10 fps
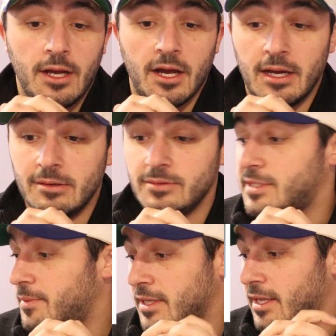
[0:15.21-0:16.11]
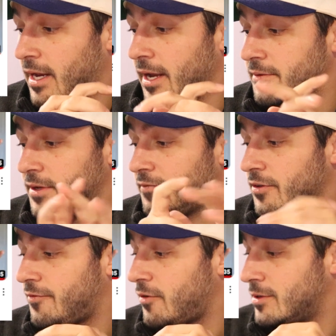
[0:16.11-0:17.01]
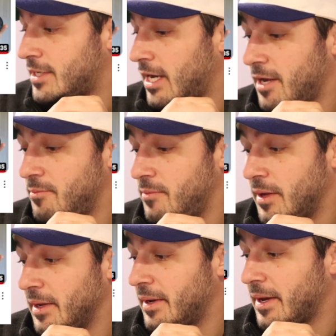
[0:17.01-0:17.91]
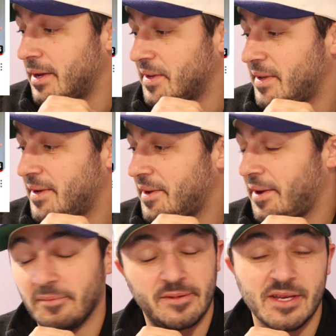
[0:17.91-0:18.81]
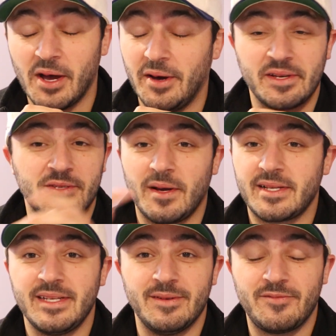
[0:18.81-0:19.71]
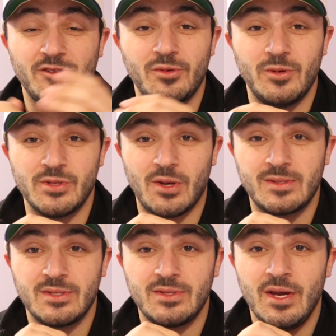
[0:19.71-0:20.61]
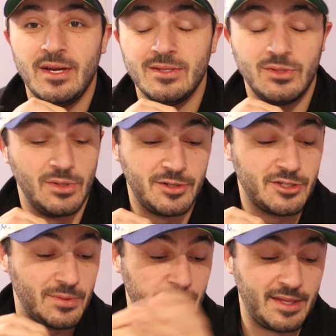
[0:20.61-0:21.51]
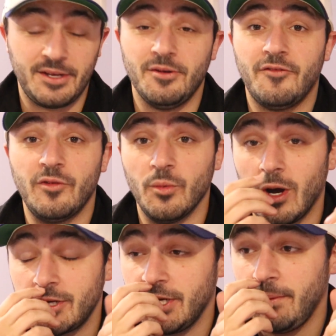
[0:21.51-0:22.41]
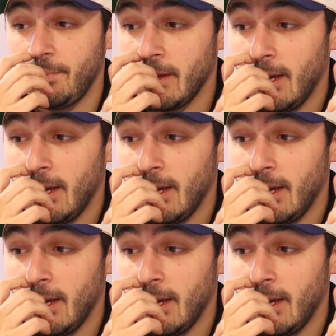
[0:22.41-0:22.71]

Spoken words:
It was something that I had done for the first time, and I was unexpected for the results. So I just want to thank you all for watching.